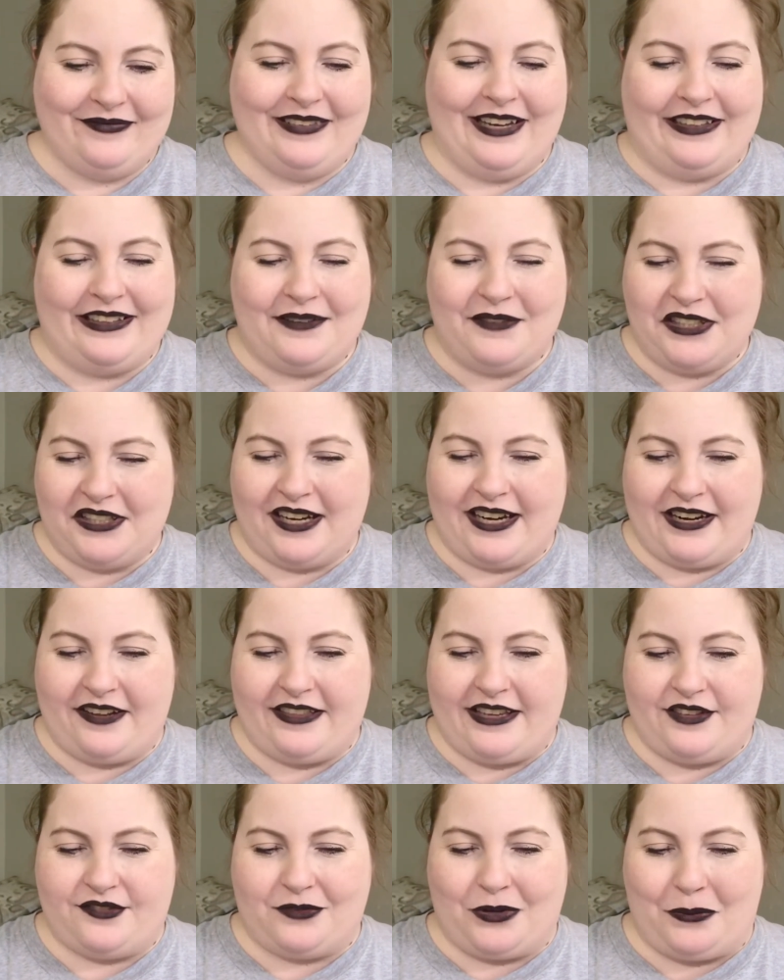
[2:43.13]
I love a lot of
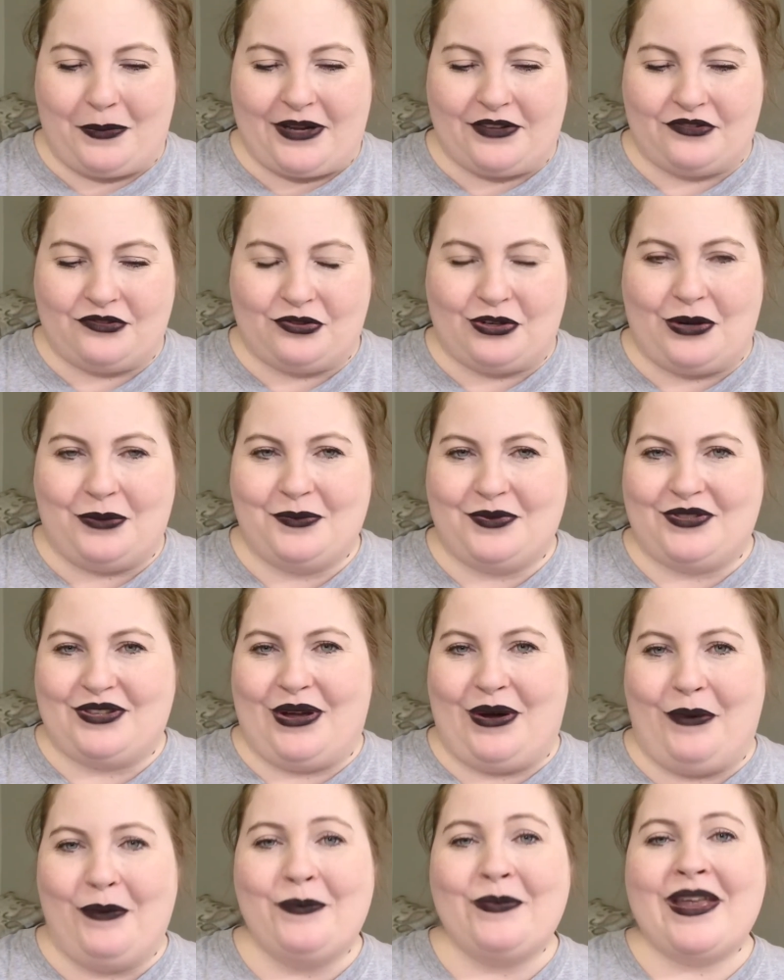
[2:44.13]
these romance tropes,
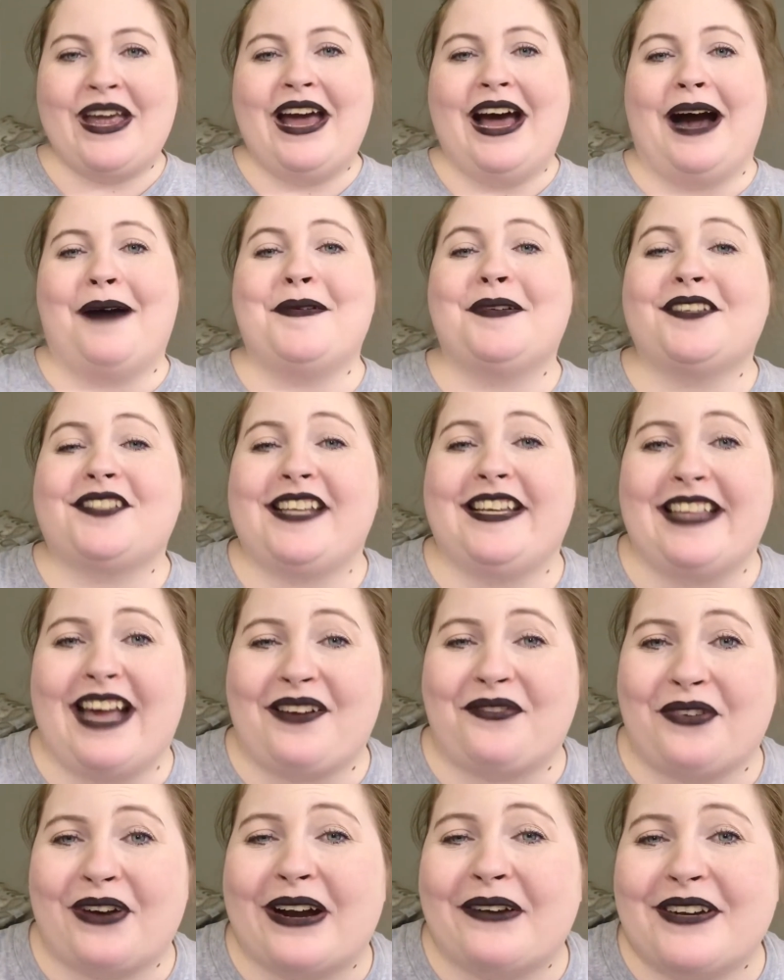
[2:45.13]
so I'm gonna say
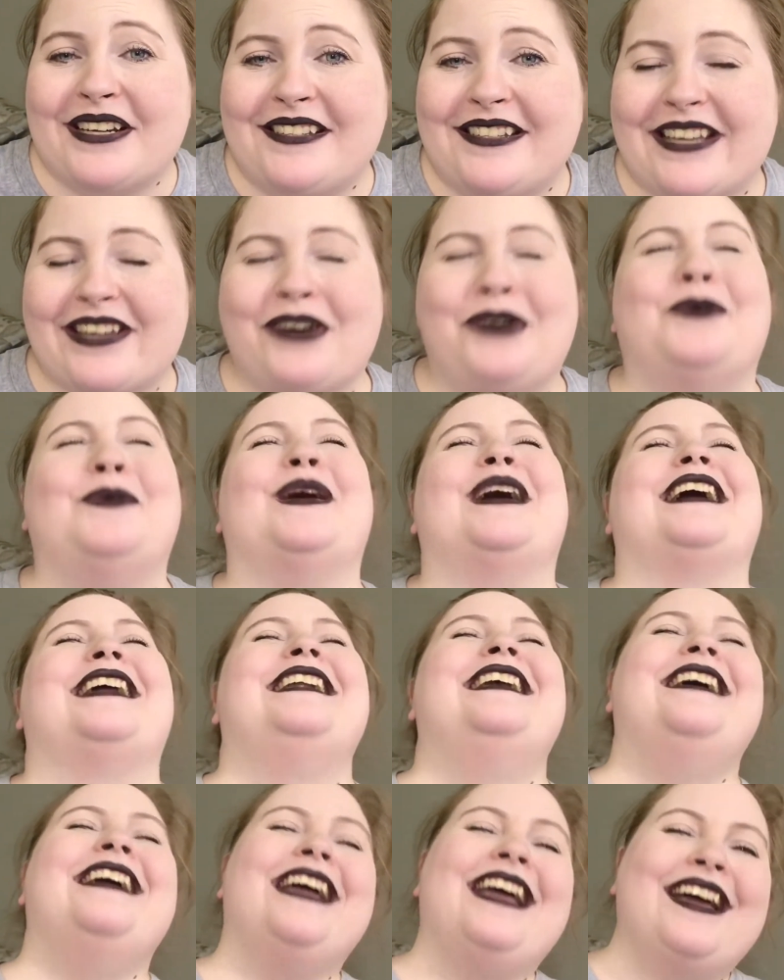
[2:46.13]
that for every single
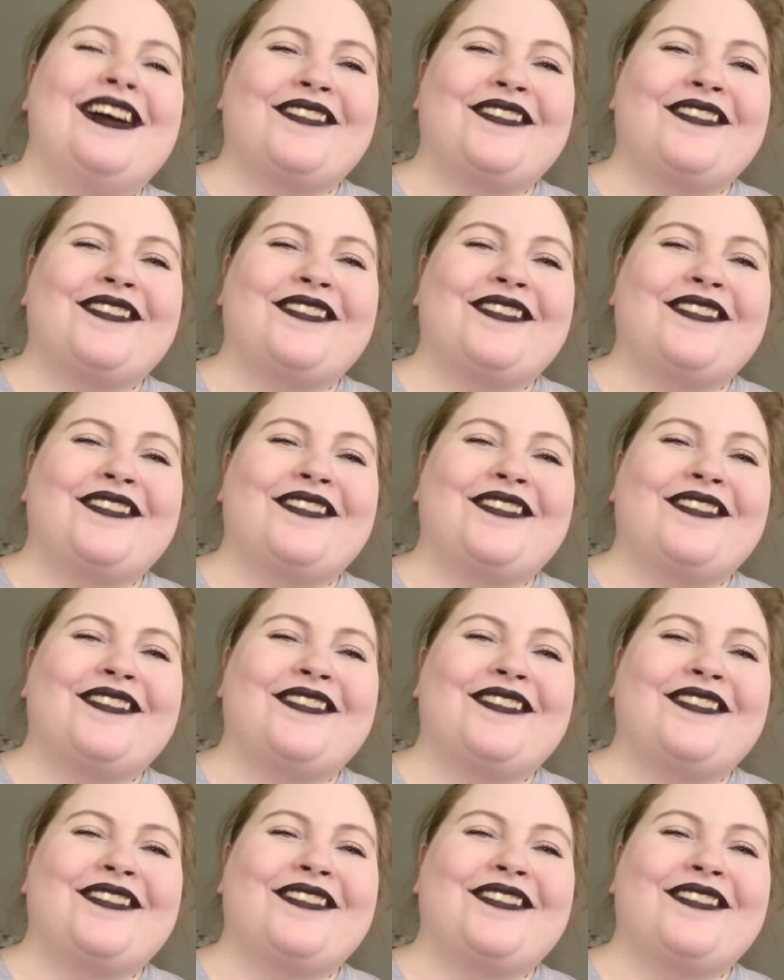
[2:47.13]
one.